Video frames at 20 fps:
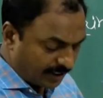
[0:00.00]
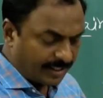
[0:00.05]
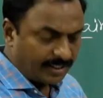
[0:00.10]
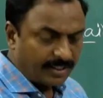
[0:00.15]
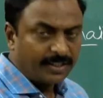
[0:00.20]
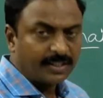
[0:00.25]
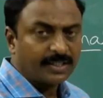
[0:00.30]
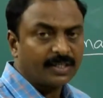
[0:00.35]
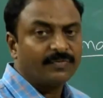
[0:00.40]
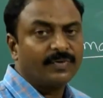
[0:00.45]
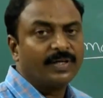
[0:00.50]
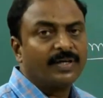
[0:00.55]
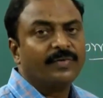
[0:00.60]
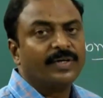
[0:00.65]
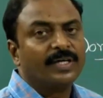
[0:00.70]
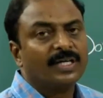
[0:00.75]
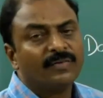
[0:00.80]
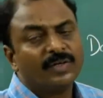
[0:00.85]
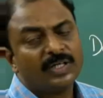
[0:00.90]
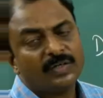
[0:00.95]
And here,
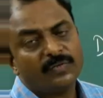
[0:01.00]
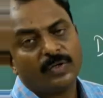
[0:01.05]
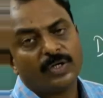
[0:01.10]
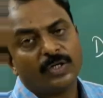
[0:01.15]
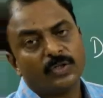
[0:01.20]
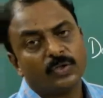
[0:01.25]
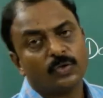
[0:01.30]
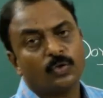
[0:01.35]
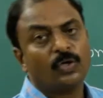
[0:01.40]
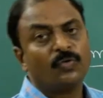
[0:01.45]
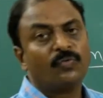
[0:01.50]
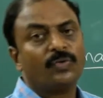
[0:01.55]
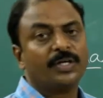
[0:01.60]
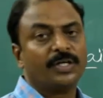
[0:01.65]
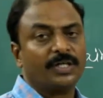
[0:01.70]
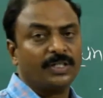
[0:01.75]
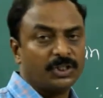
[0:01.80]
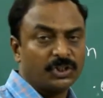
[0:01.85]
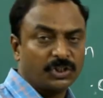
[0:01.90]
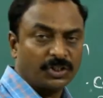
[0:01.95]
whenever you want to go
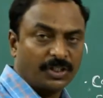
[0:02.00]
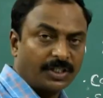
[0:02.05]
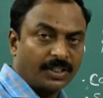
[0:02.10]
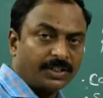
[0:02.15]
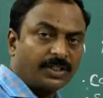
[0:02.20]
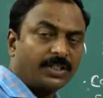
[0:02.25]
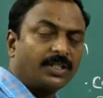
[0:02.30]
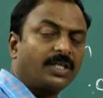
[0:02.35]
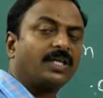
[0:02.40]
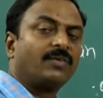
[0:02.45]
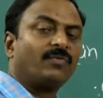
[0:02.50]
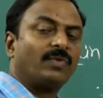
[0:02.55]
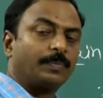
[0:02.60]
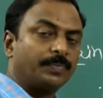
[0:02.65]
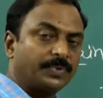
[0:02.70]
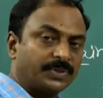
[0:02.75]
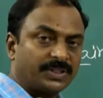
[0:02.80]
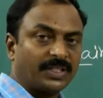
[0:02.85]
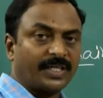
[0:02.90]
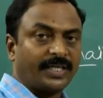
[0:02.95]
for registration or a
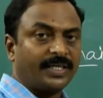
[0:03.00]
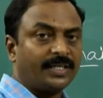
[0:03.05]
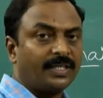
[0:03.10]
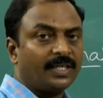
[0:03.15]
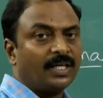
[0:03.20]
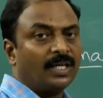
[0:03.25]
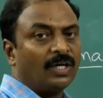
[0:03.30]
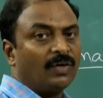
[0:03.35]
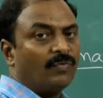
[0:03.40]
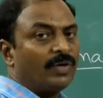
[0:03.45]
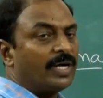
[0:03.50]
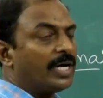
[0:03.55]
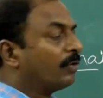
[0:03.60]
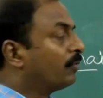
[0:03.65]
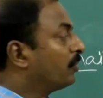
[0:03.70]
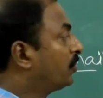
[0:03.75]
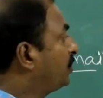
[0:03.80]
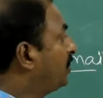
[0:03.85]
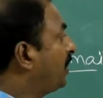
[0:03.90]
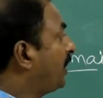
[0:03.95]
website, we
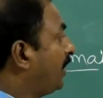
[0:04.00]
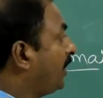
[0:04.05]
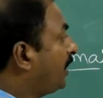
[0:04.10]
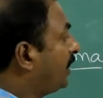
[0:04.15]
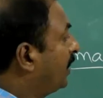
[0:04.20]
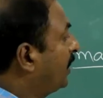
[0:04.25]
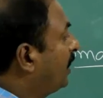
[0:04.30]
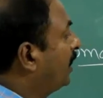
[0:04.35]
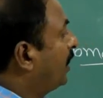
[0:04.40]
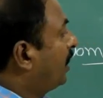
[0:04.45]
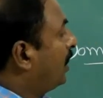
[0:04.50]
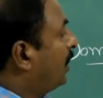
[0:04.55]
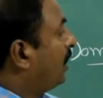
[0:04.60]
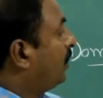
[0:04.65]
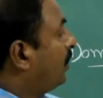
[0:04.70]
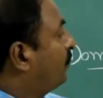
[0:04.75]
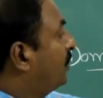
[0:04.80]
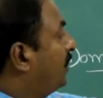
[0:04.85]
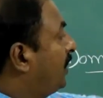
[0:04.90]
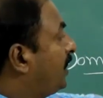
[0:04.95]
have to think
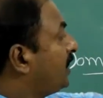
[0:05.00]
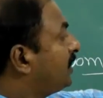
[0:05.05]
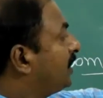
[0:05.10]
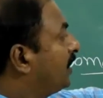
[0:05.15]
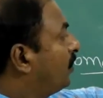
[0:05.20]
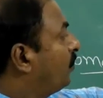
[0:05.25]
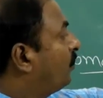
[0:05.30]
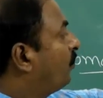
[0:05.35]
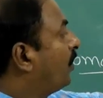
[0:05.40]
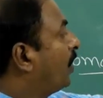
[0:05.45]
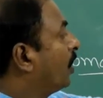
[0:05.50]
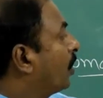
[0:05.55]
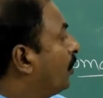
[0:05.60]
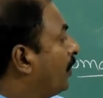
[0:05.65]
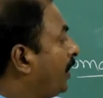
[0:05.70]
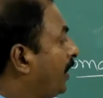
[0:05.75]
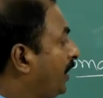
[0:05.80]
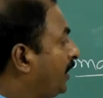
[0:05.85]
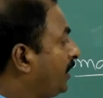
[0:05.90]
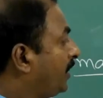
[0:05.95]
of this
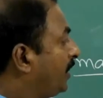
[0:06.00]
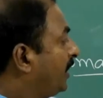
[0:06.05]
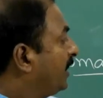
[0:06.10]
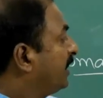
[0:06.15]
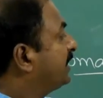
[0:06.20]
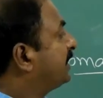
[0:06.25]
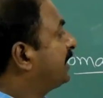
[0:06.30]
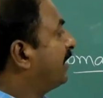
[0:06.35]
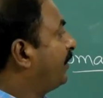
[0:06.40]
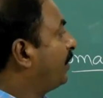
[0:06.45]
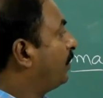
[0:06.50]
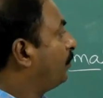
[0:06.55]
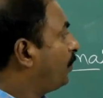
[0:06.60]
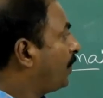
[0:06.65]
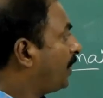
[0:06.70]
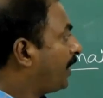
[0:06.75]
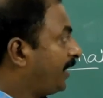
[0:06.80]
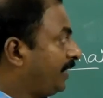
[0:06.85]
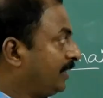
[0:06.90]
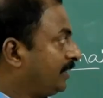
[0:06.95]
following
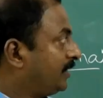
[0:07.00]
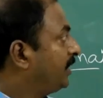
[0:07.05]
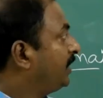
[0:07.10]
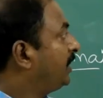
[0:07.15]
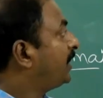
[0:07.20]
7 points.